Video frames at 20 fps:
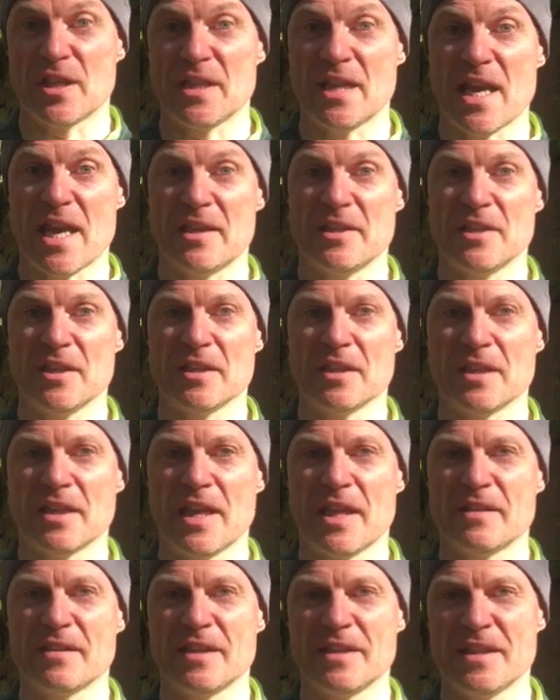yeah, you're going
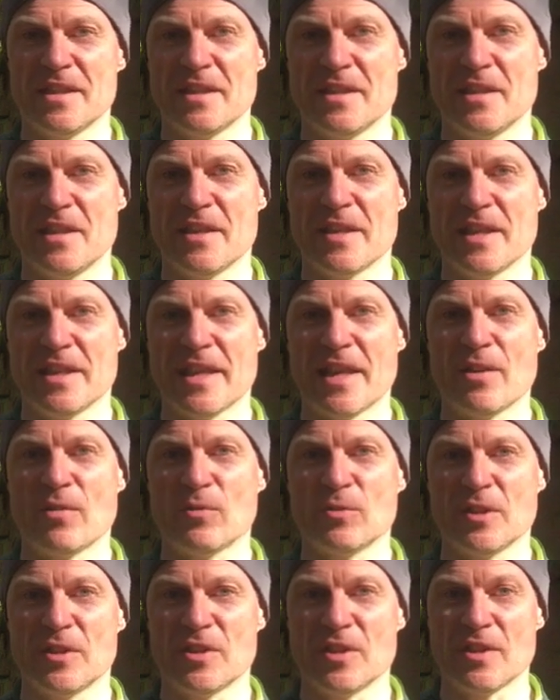to get
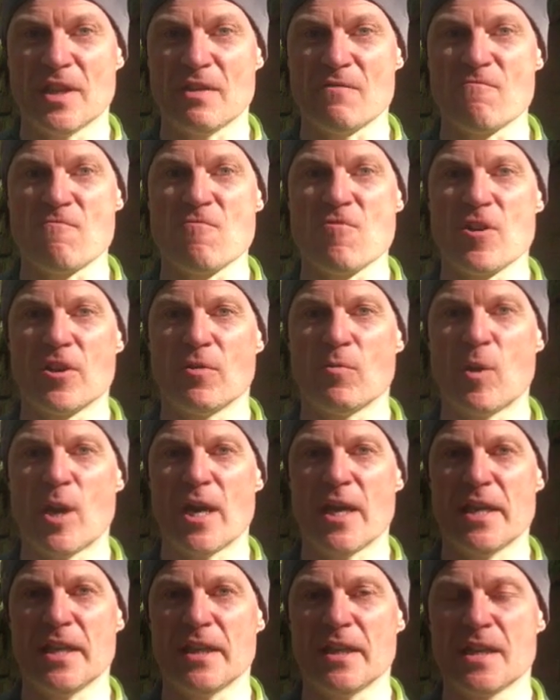all this and then run
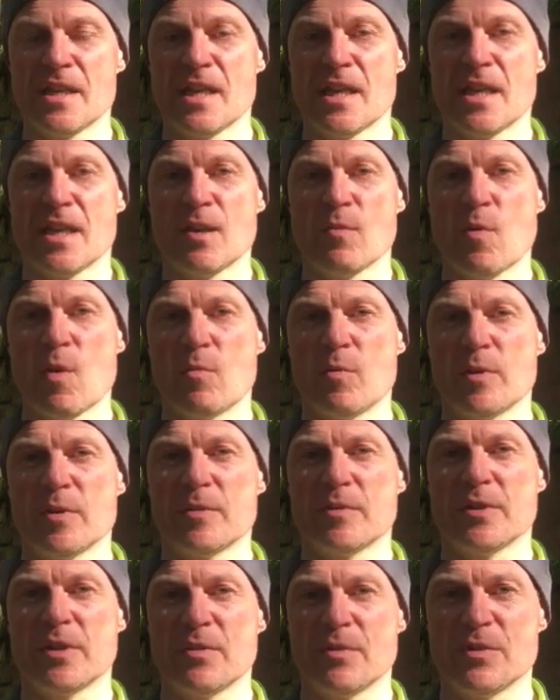away. What we
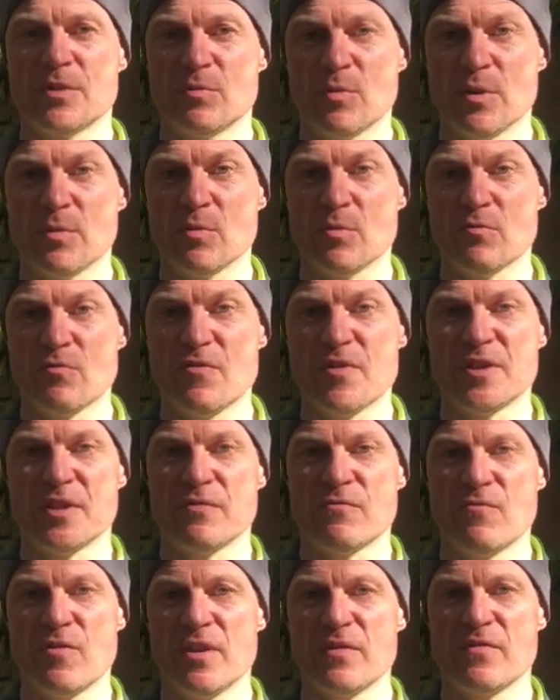will do is we will
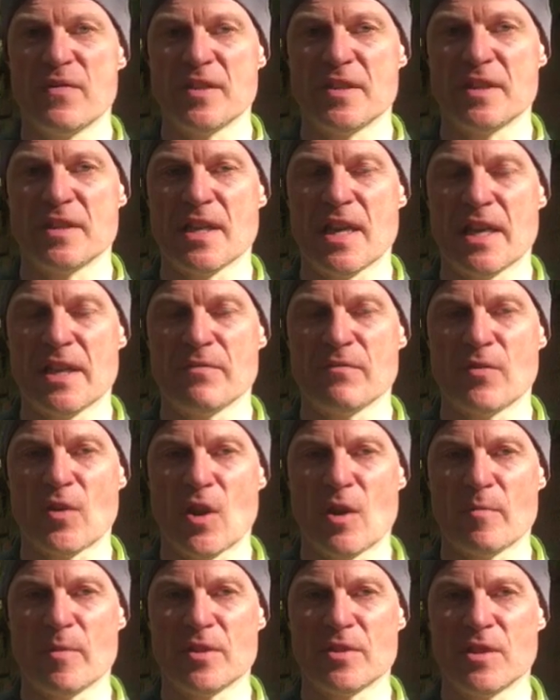revisit that
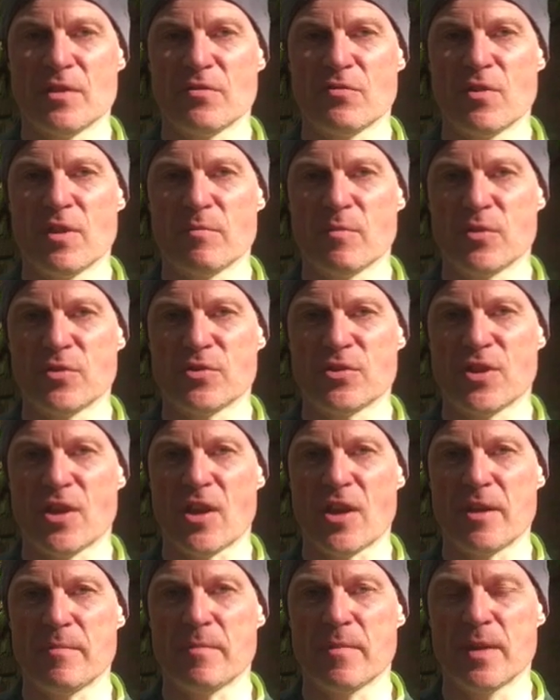environment in 3 months'
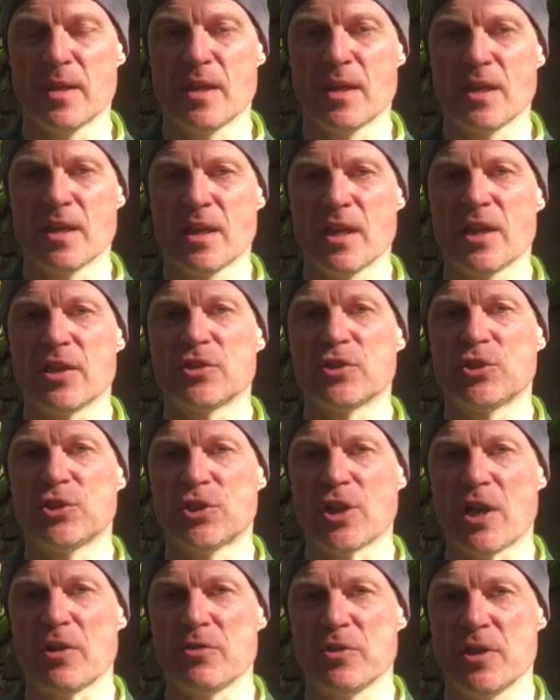time and
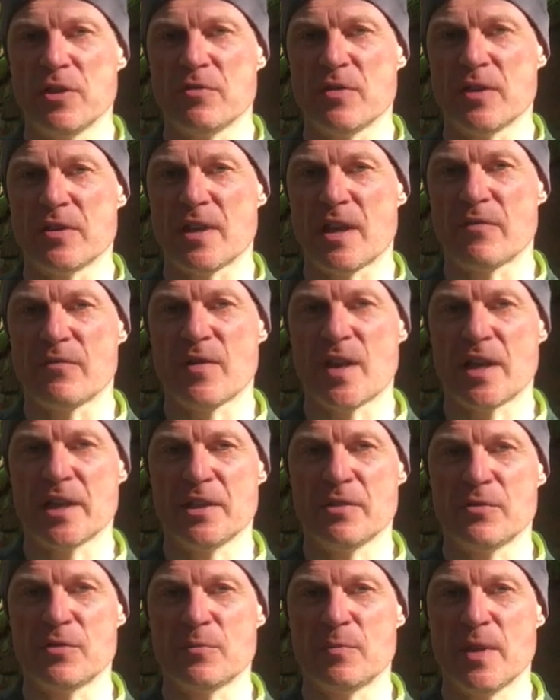show you that
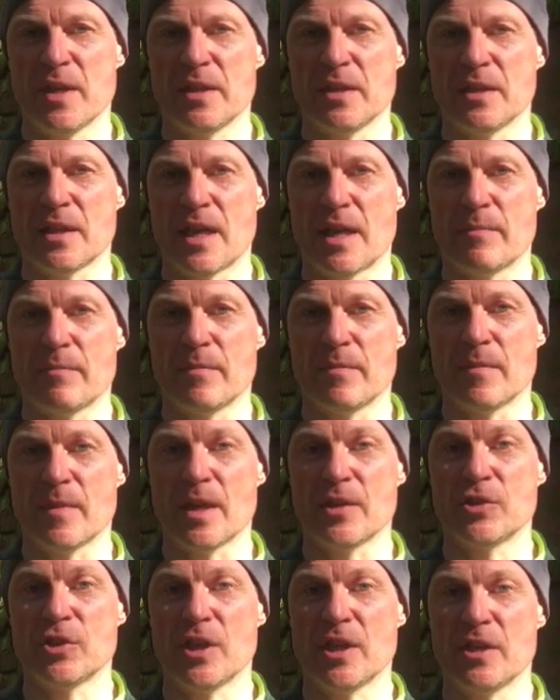value has been
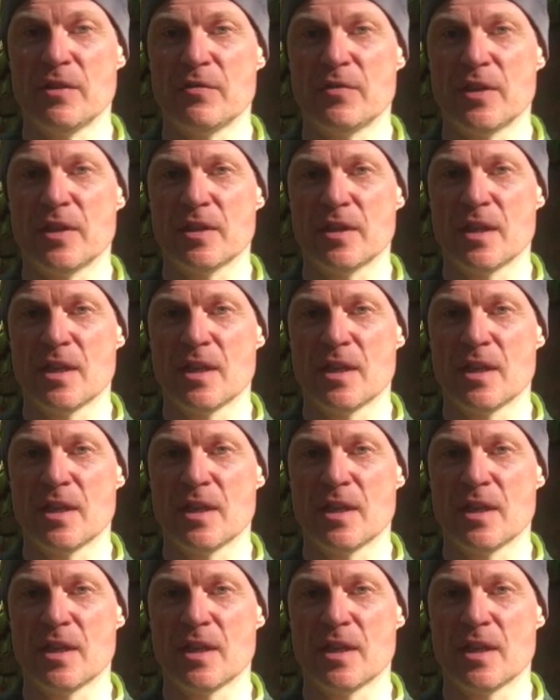achieved.